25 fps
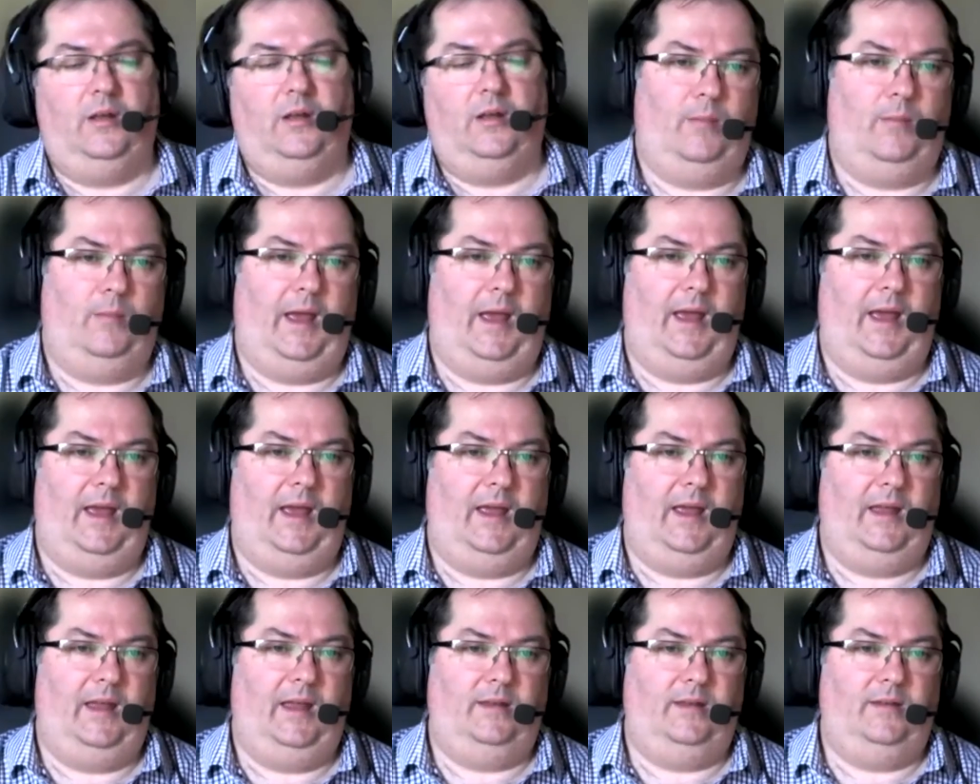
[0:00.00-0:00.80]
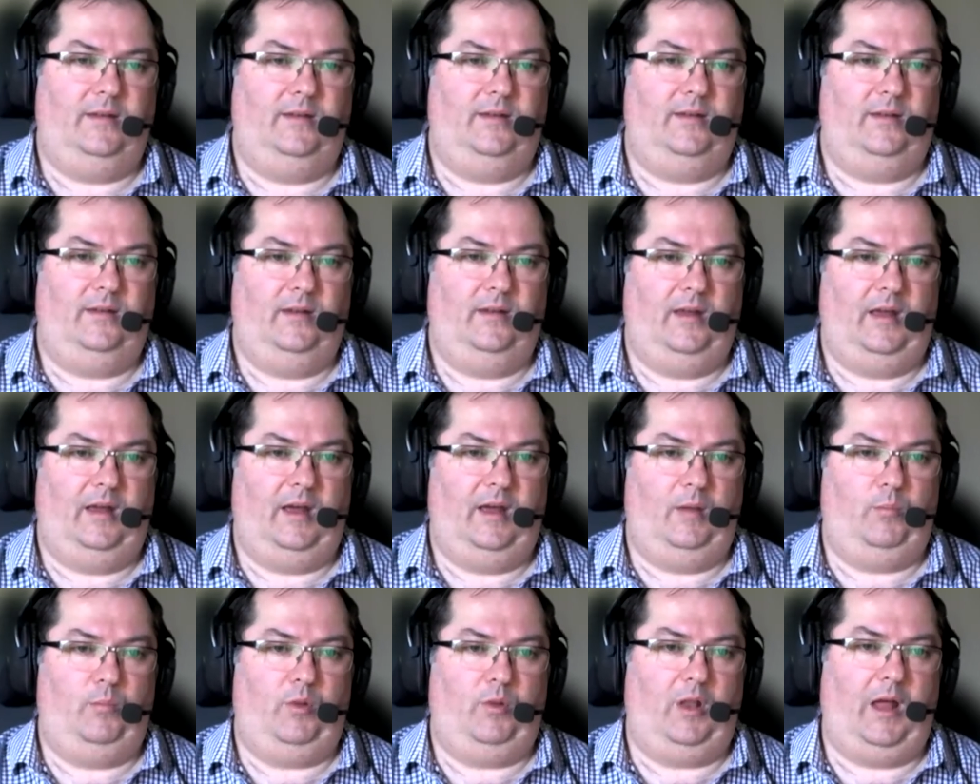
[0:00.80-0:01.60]
um,
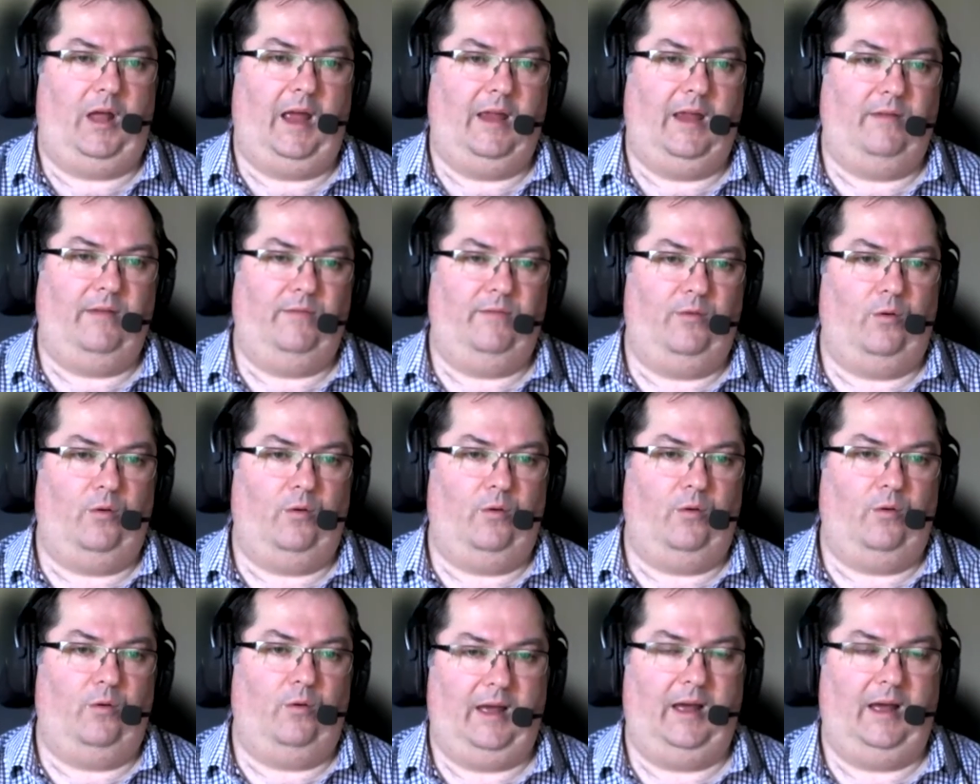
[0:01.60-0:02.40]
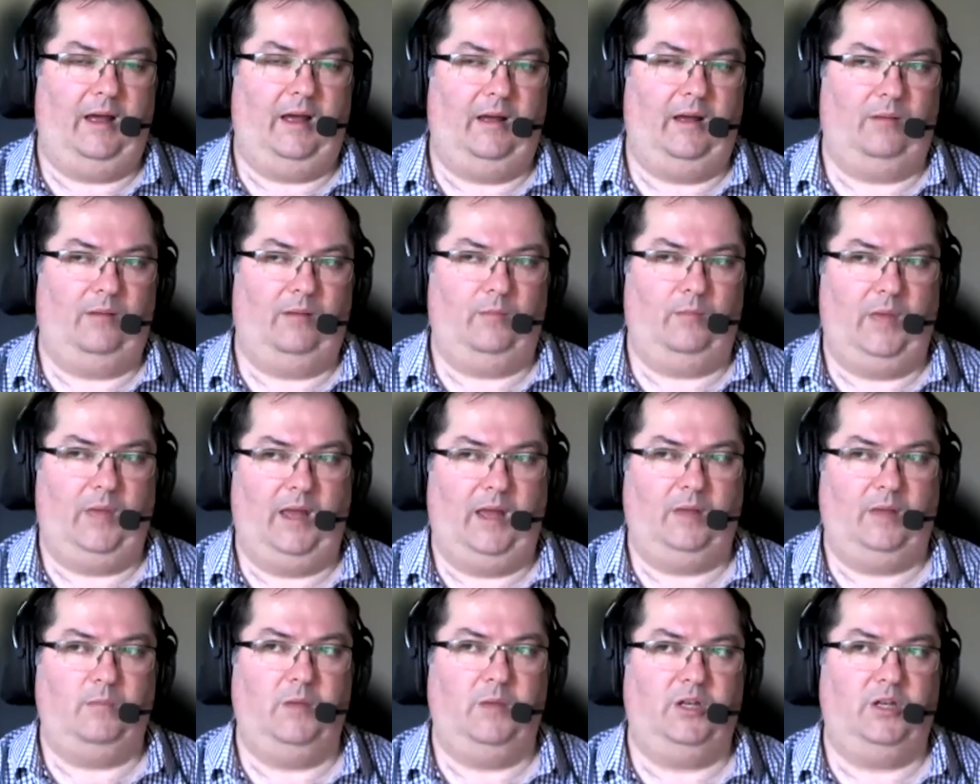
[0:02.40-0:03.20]
and apply for
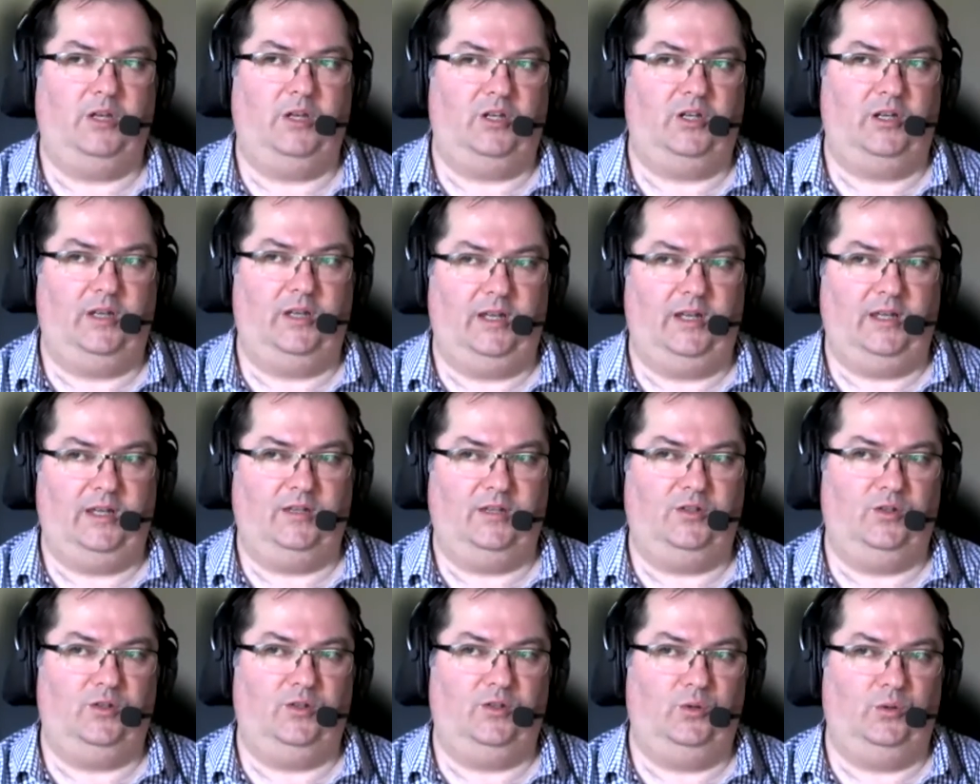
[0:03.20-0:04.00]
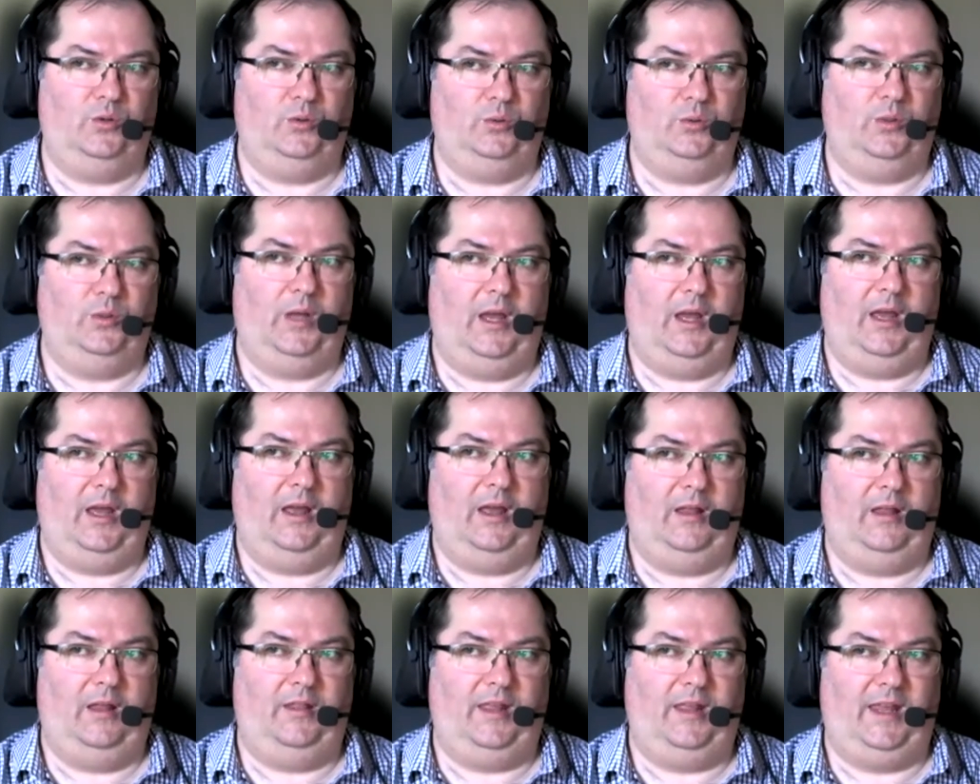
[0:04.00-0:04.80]
um, admission into
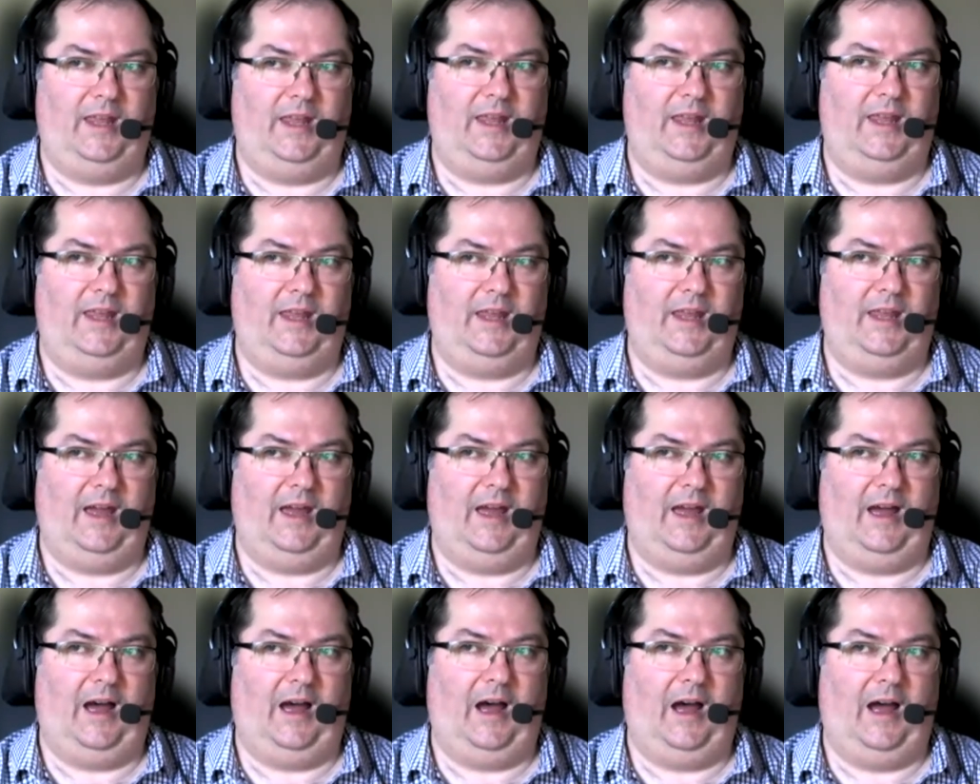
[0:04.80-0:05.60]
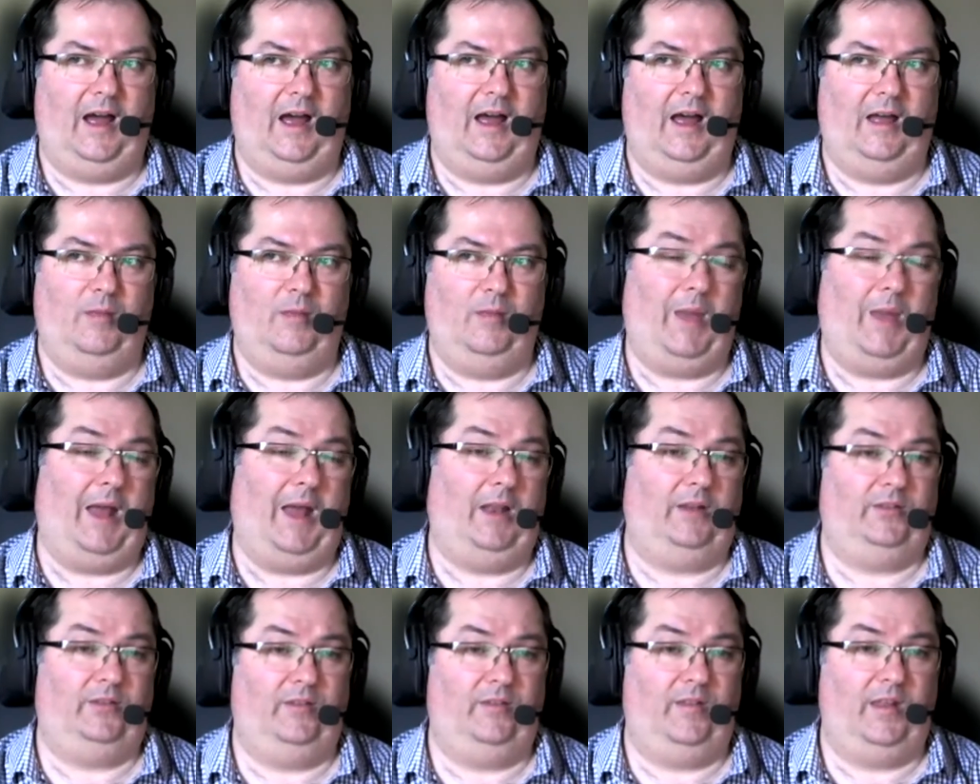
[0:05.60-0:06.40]
the uh,
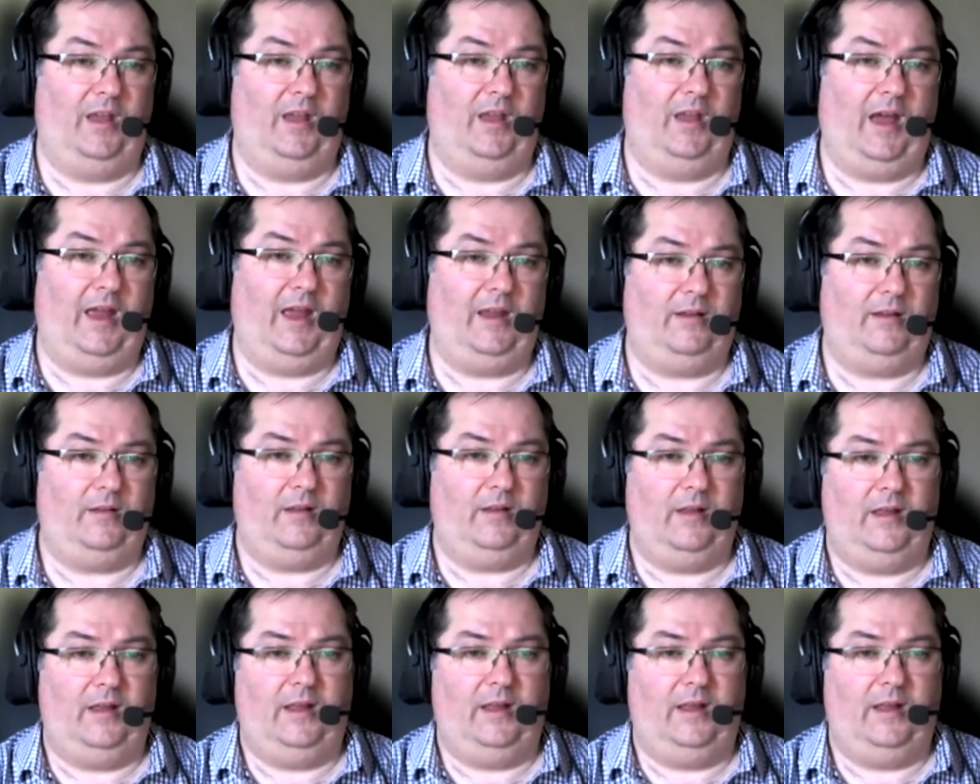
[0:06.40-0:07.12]
Palace of the Eye